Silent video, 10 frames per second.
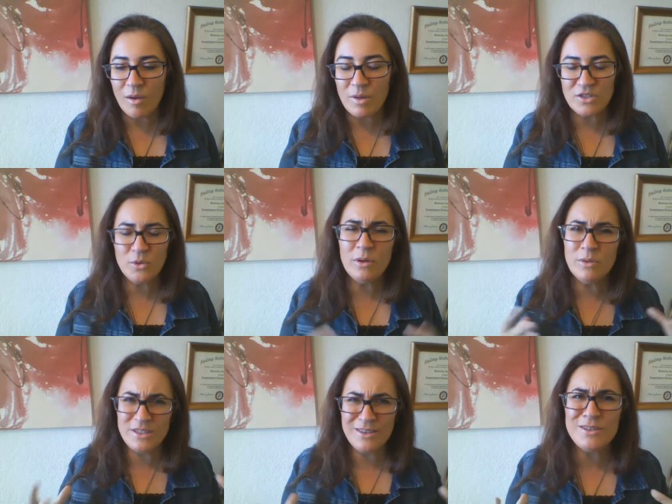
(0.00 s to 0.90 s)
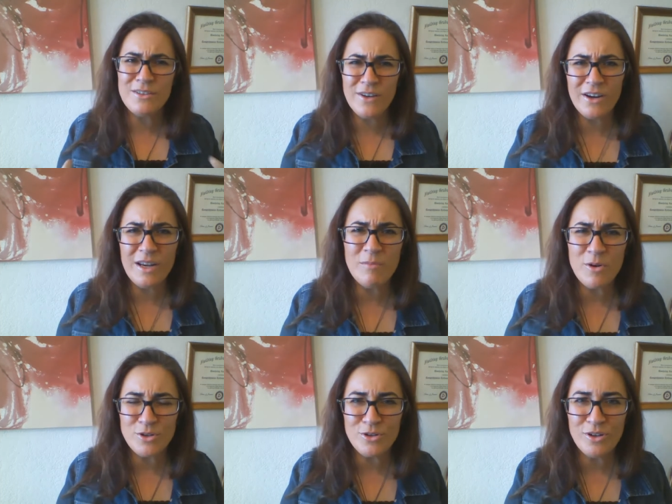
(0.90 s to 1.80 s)
but so it was, it was a very
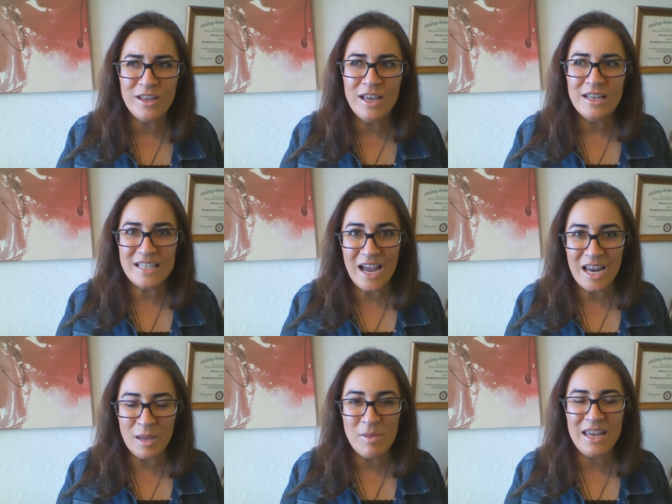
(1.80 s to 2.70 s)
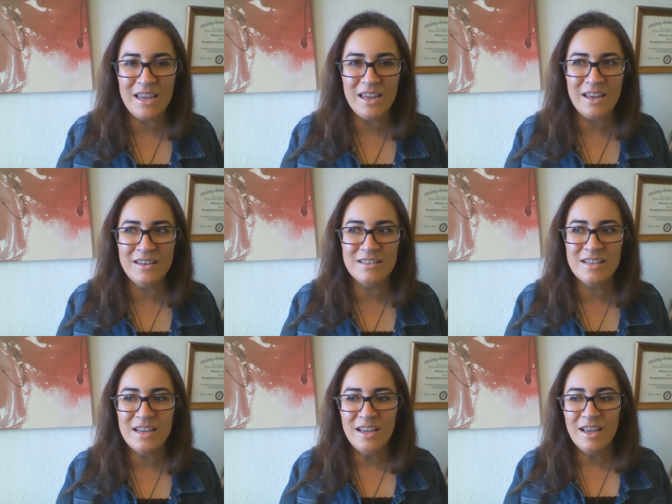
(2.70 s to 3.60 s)
emotional time,
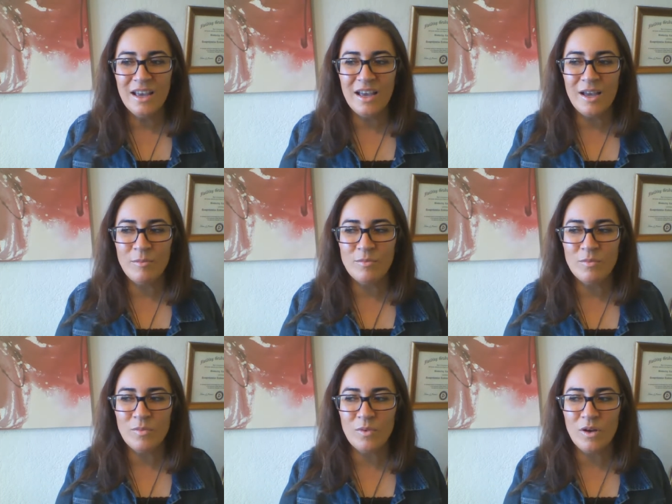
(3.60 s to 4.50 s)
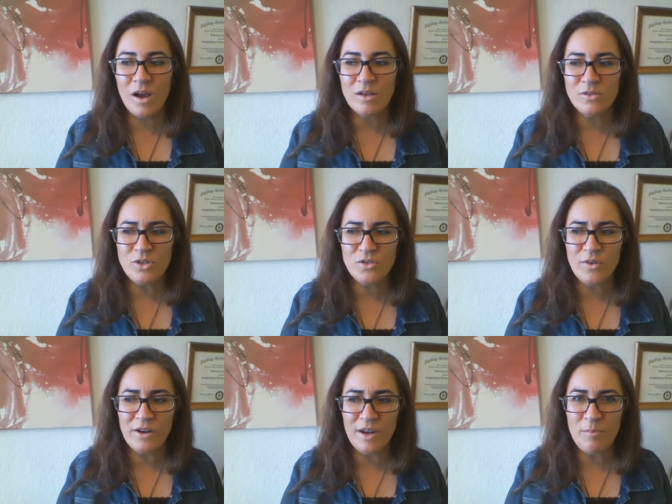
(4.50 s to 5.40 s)
and, um, also just
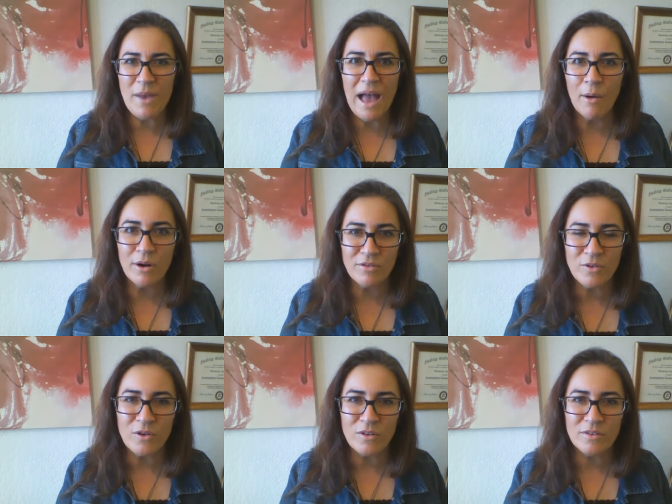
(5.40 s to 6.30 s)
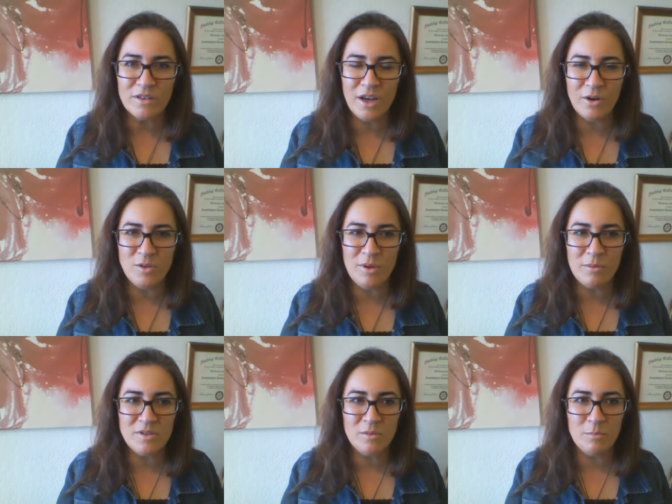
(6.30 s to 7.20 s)
very powerful, you know, to be
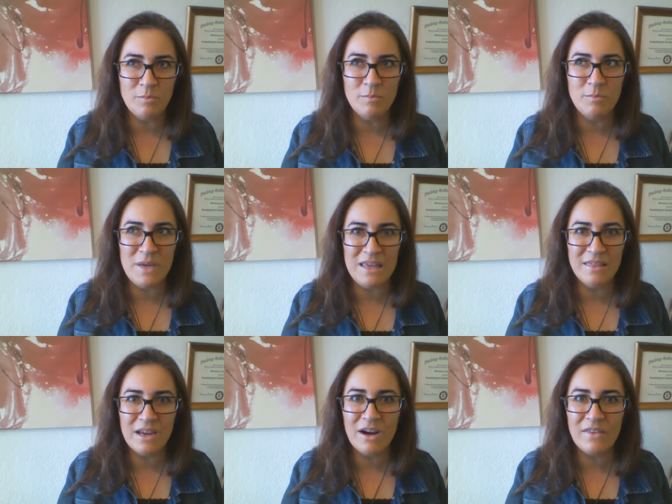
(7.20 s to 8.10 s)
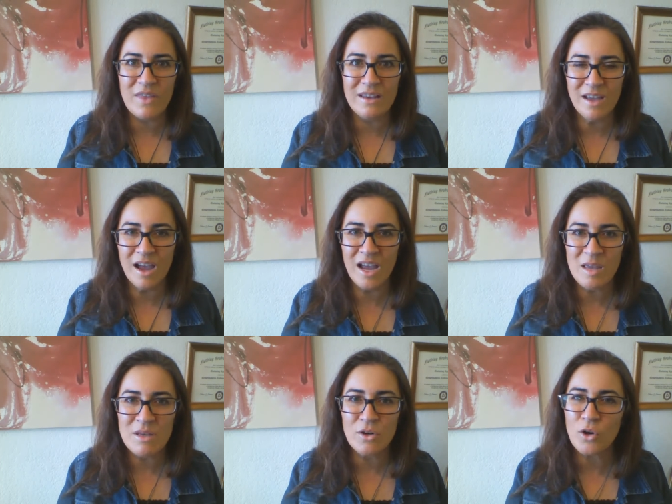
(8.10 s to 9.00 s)
able to be there at that
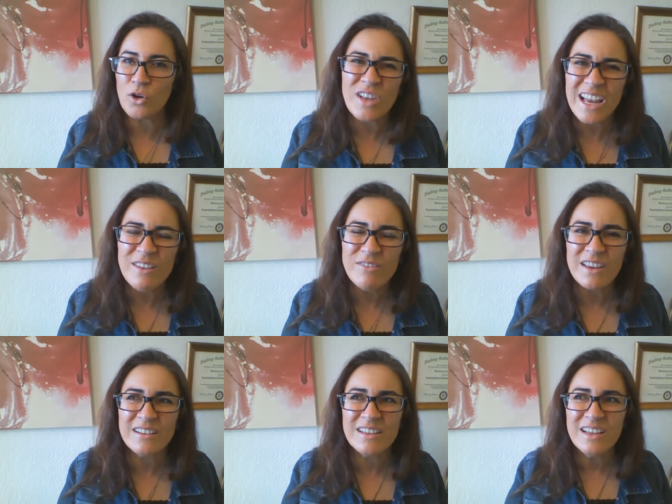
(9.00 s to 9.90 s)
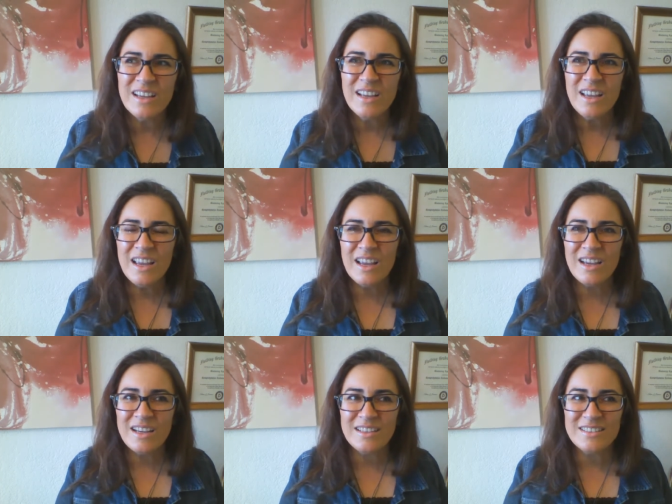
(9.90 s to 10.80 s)
time in her life, and,
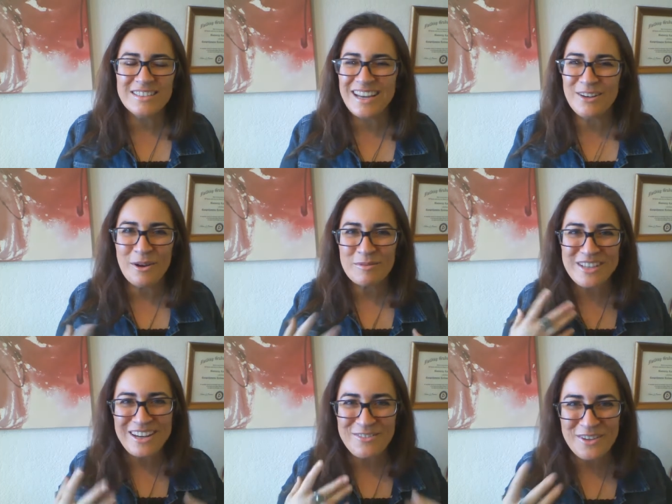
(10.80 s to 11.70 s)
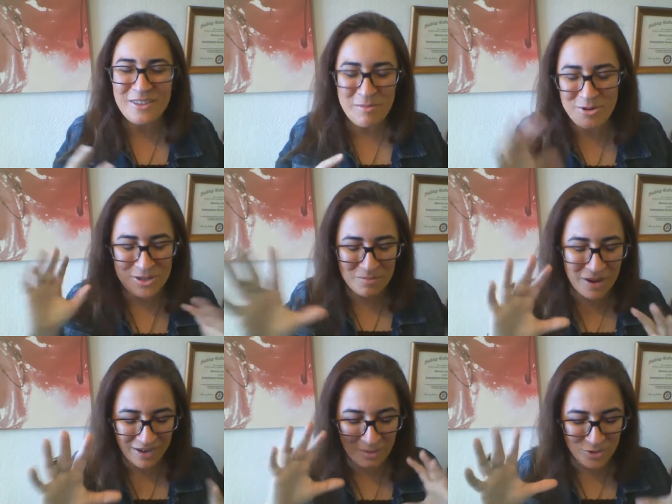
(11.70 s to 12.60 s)
And I know I'm kind of feeling the emotion.
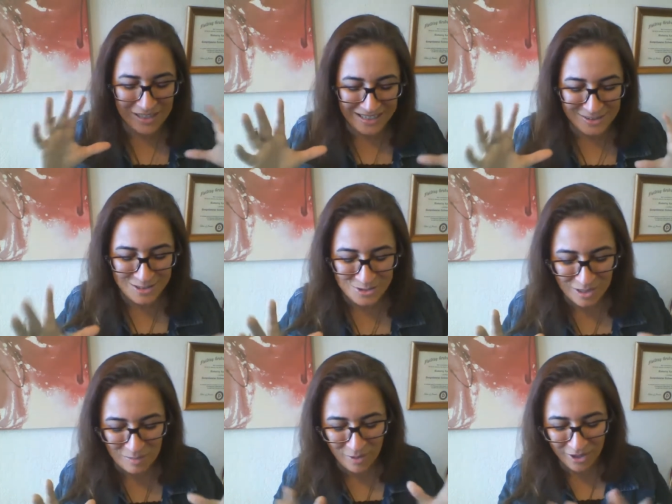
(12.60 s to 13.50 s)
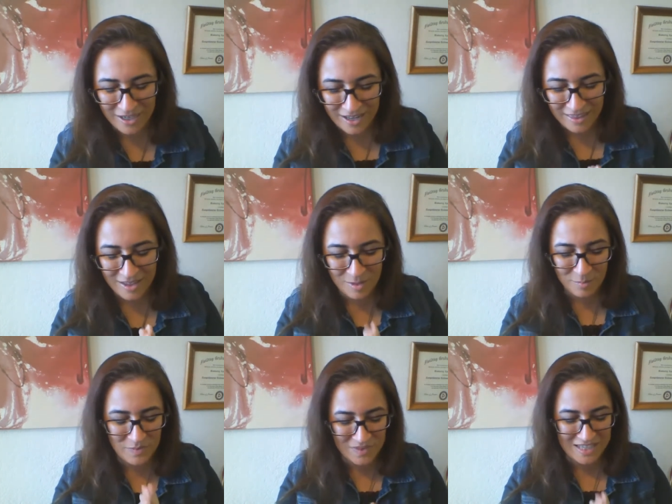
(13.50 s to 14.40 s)
Okay, I'm trying to get to the story part, the
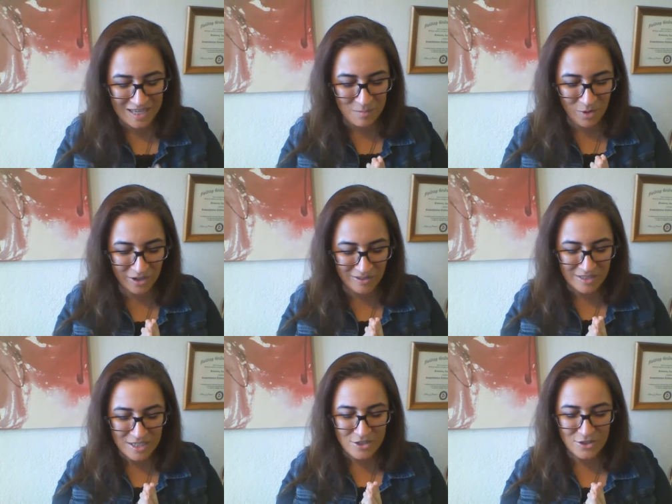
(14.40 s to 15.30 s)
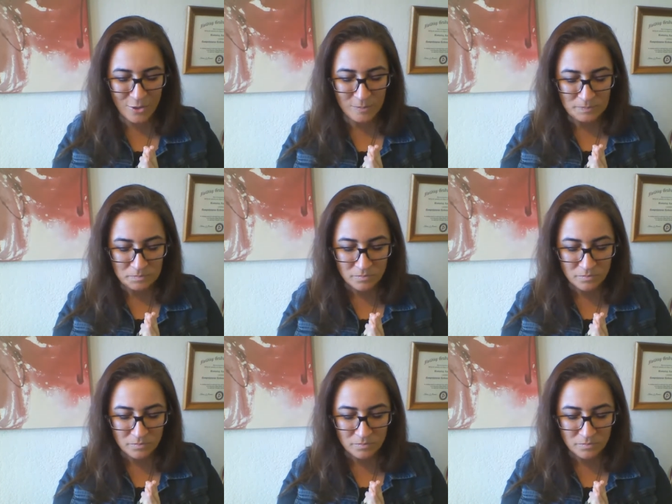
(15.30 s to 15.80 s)
the, the key part. So